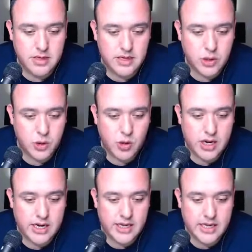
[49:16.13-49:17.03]

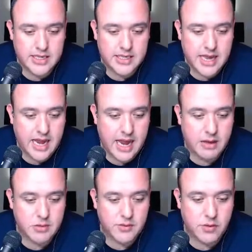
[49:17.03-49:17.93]
enjoy, let's say,
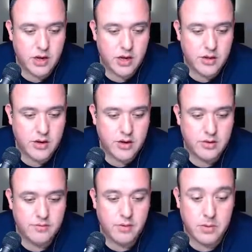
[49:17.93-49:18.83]
ants for
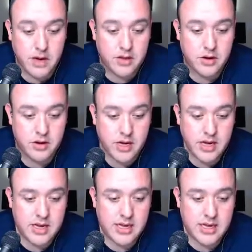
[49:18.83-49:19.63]
another from another,